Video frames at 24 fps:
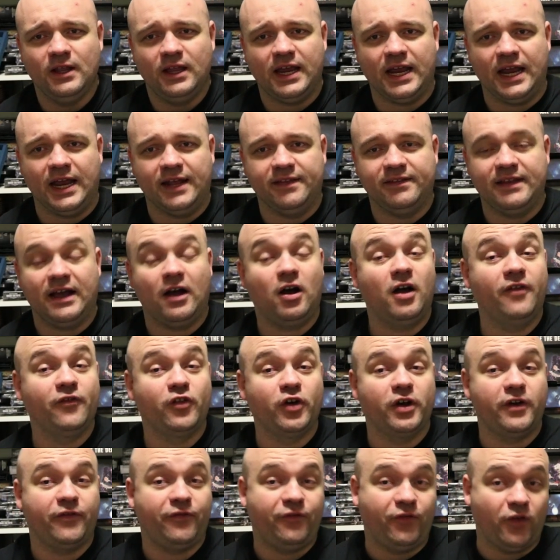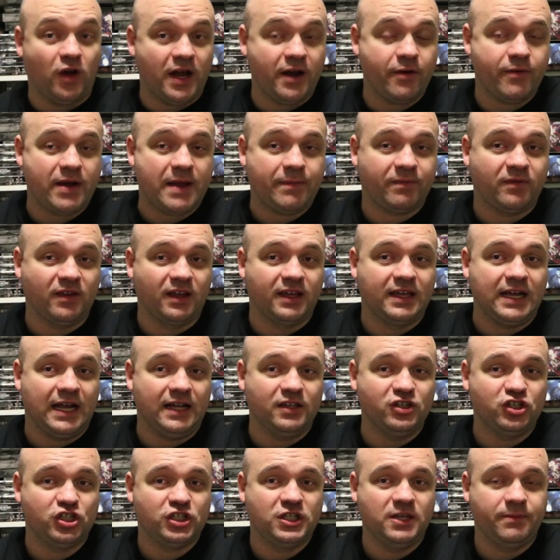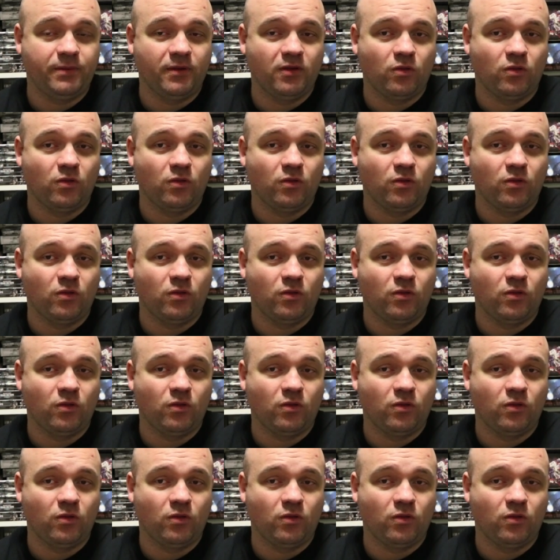and uh, I've got a Fire Raptor gunship